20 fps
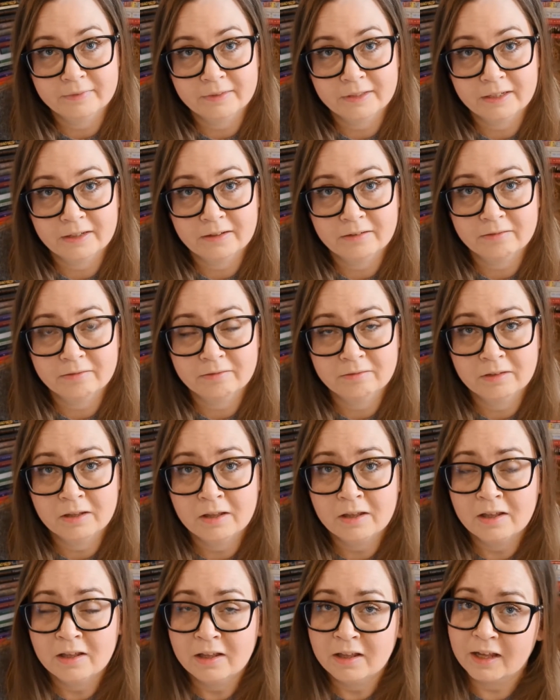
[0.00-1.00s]
Yeah.
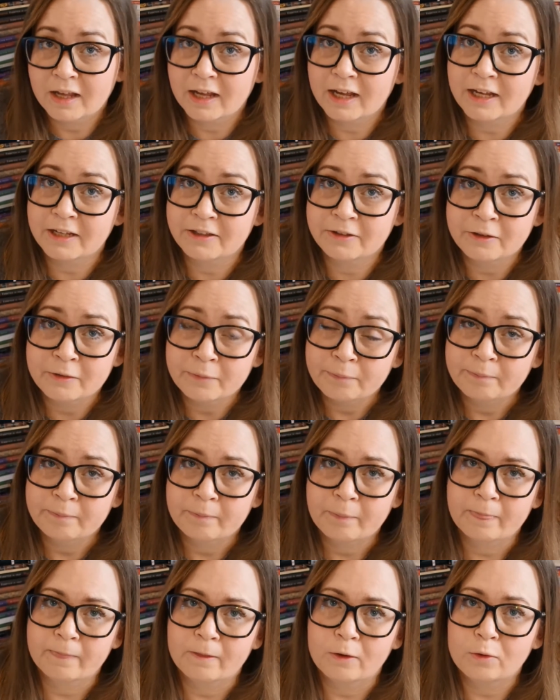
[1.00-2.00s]
And
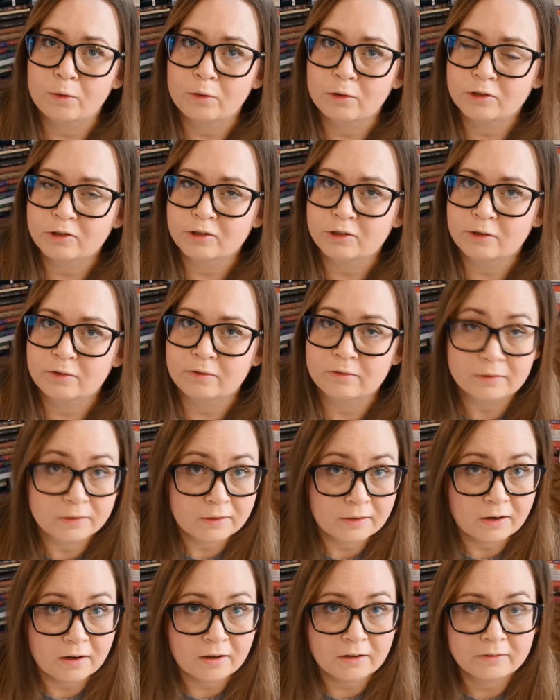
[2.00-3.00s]
also
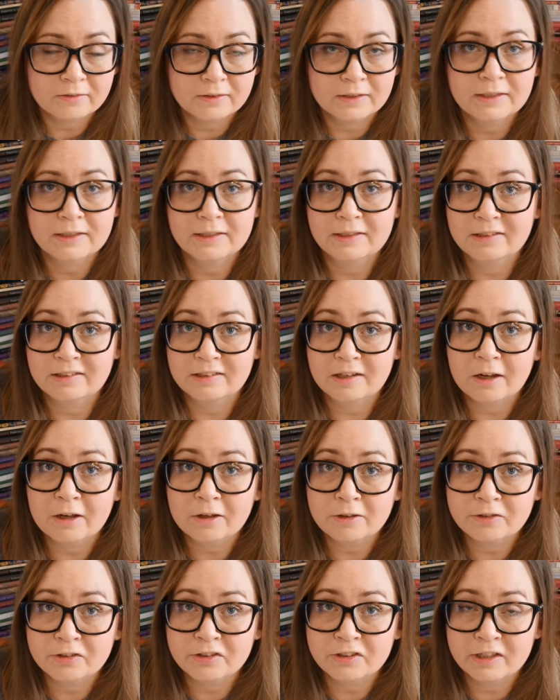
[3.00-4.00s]
Glan is a
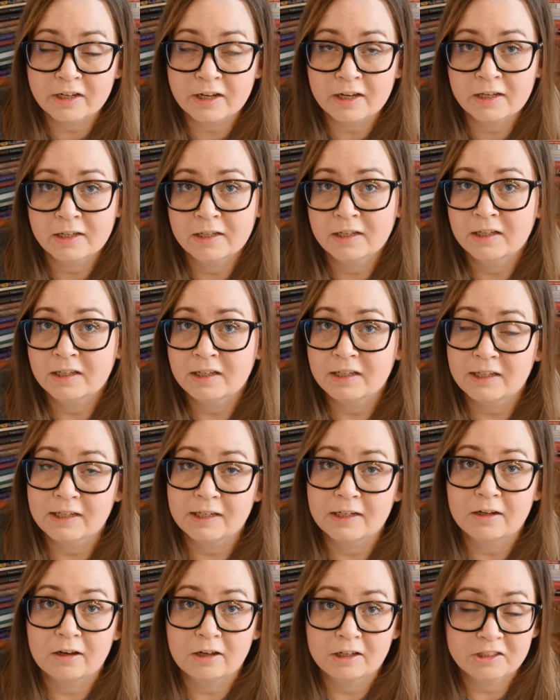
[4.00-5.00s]
hunter. He
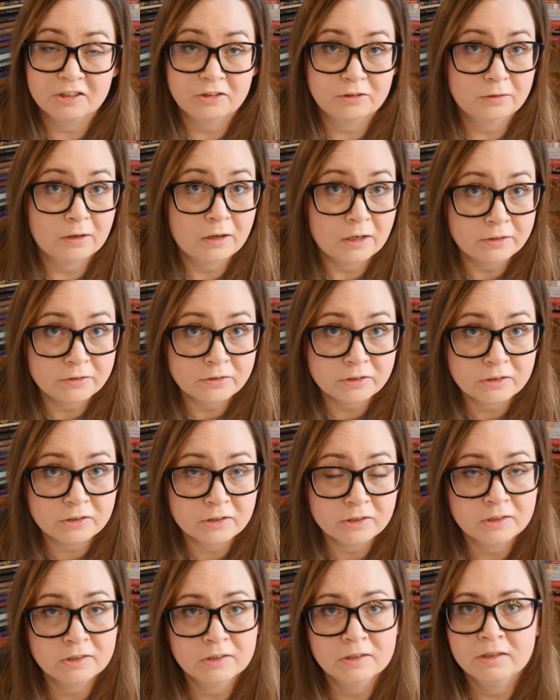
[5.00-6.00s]
likes to
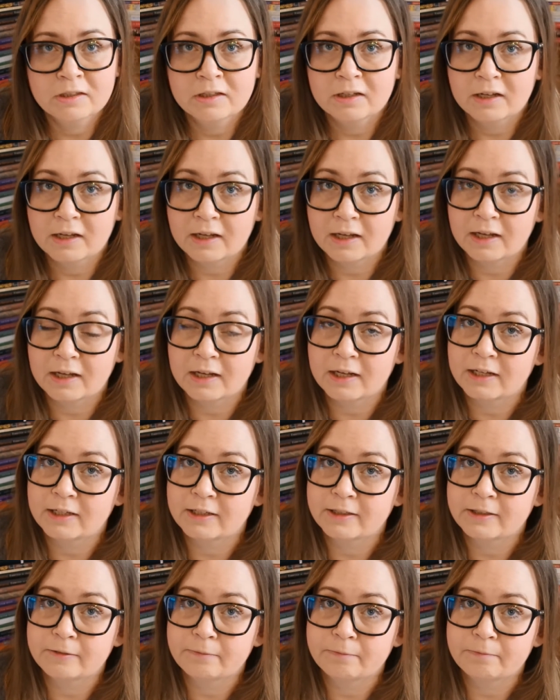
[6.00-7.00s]
hunt,
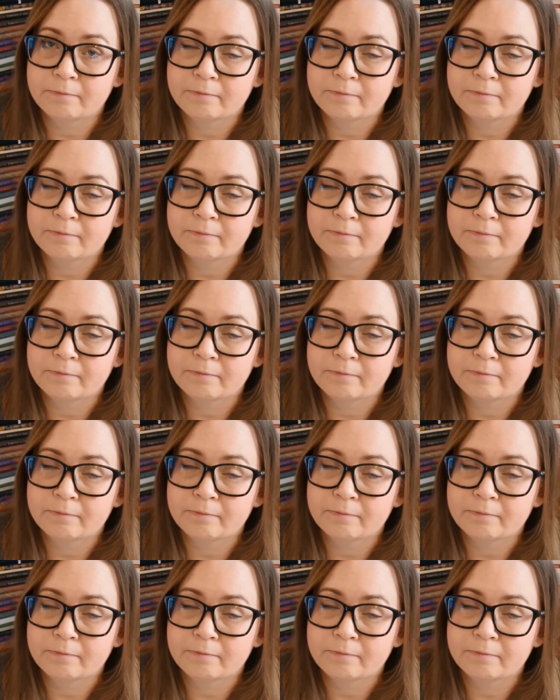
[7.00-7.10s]
and